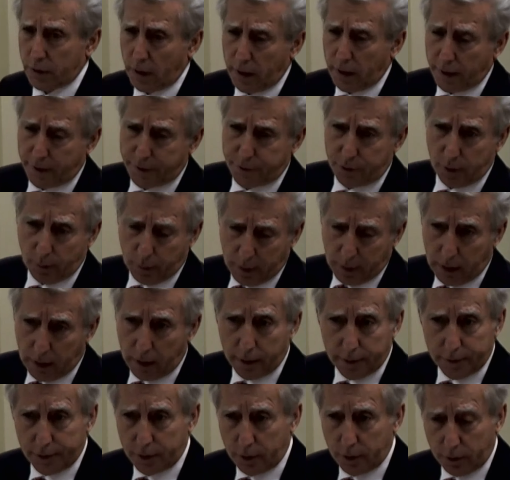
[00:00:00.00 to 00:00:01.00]
stocks or
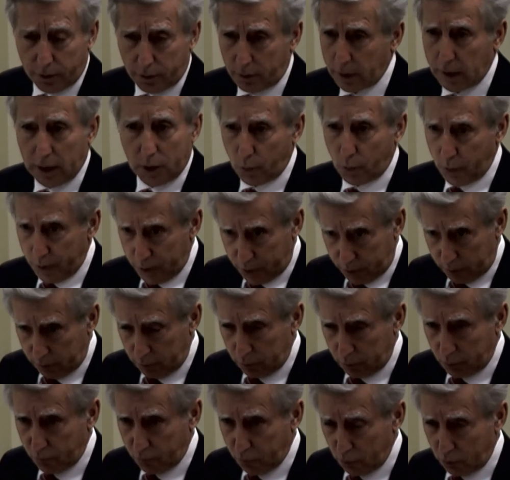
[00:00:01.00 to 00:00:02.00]
bonds, or in other
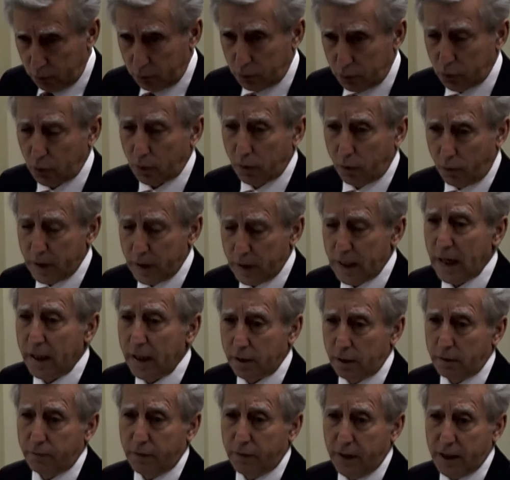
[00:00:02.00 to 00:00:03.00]
words, to
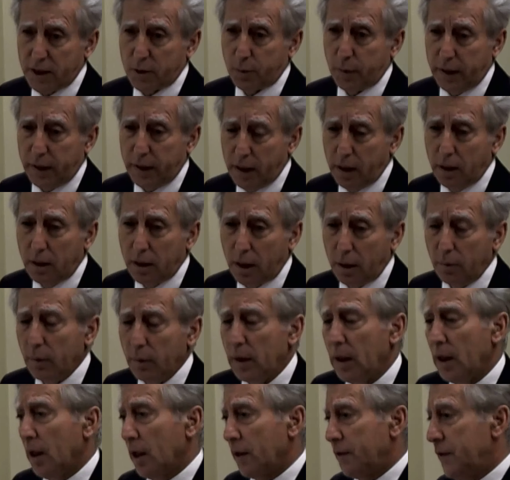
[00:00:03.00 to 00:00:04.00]
create investment
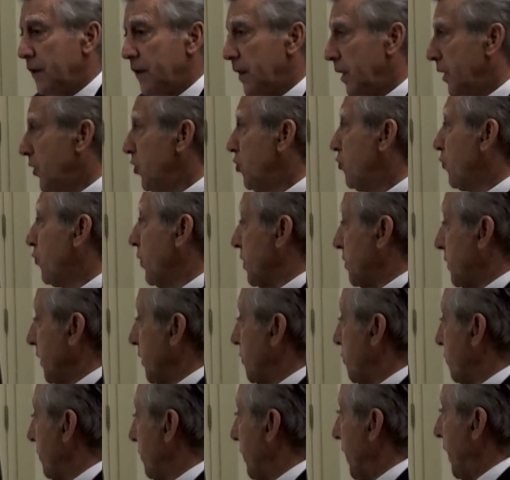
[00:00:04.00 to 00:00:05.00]
income, the
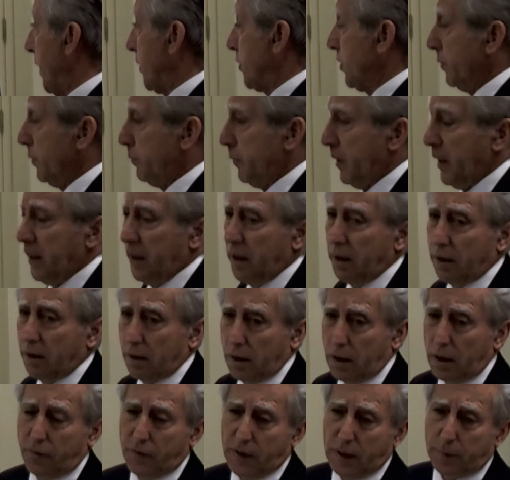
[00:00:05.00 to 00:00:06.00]
interest that you're actually
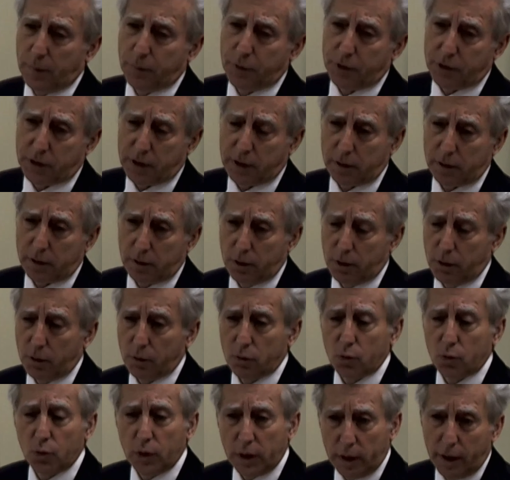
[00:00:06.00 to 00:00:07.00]
paying on that particular
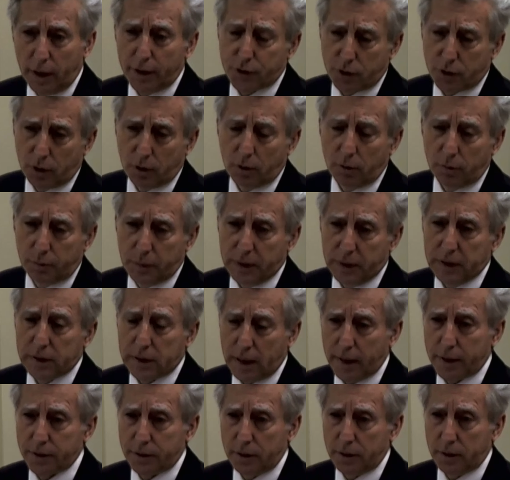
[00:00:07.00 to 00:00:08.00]
loan will also
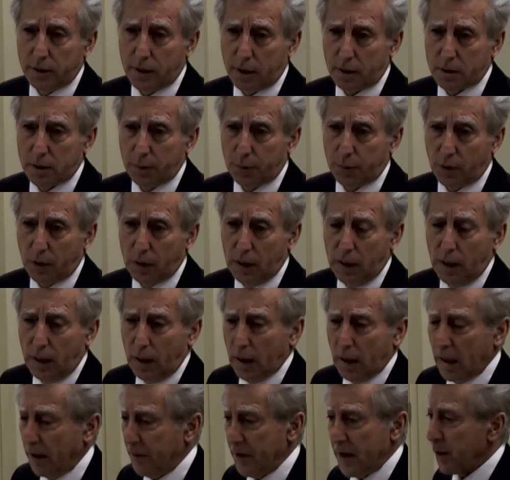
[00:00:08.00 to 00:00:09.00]
be tax deductible.
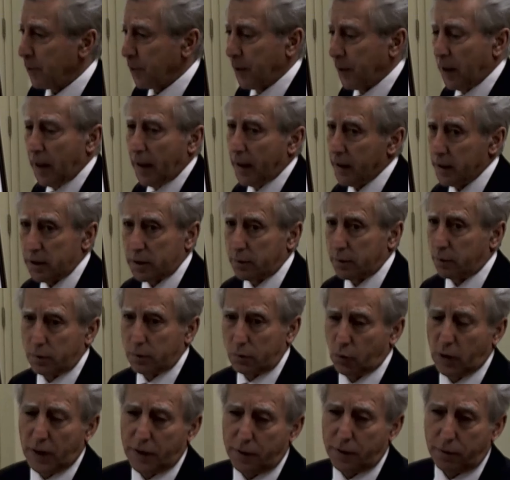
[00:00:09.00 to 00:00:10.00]
And that
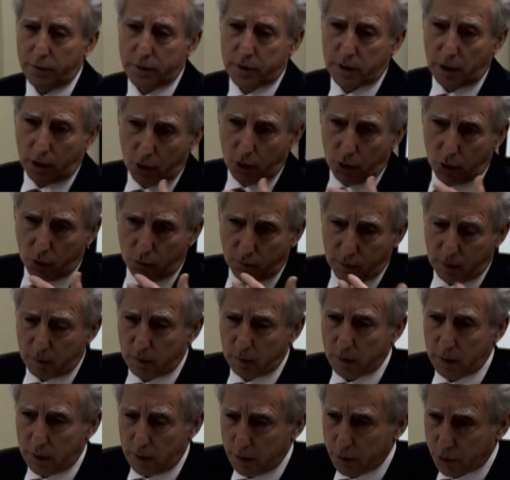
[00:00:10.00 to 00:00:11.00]
applies whether it's a loan
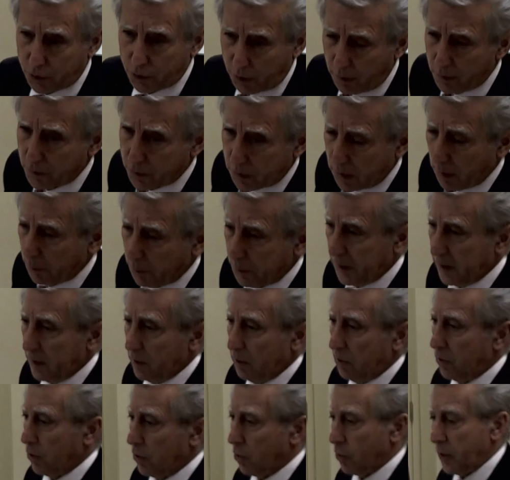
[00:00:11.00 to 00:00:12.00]
from the insurance
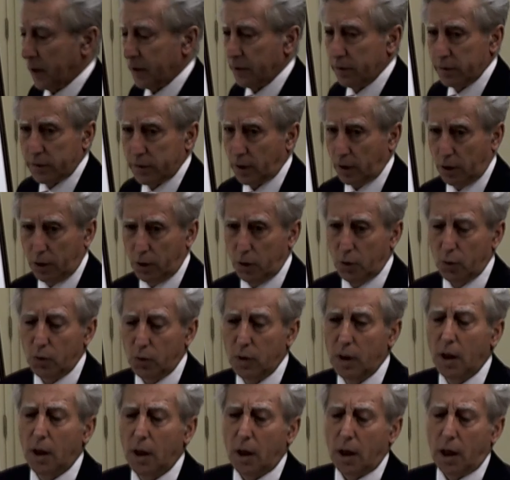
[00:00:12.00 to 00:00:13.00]
company or whether it's a
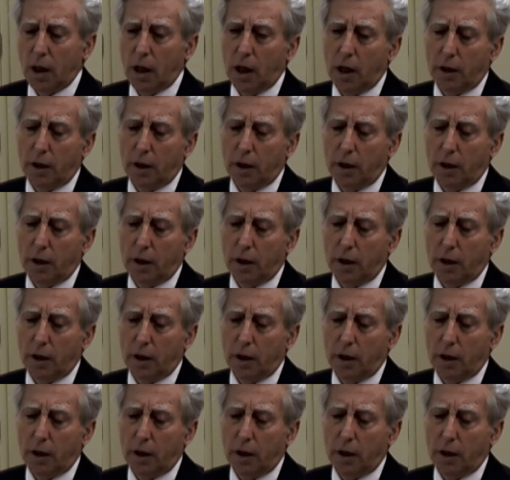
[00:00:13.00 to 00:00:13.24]
loan